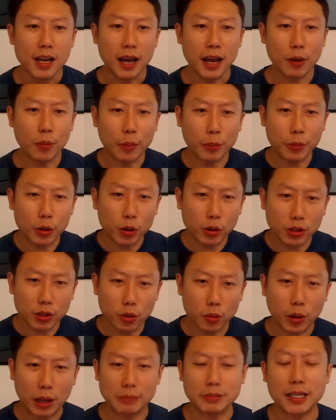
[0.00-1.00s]
And when we go to
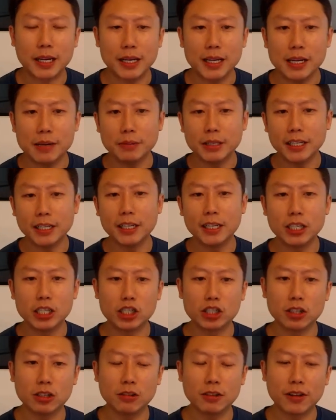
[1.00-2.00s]
the website EMTD
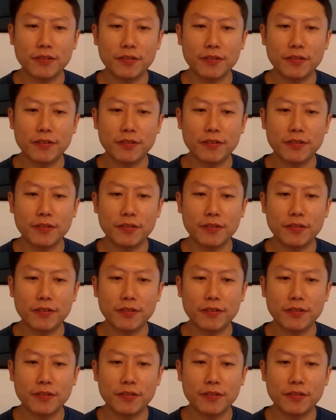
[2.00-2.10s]
Digital,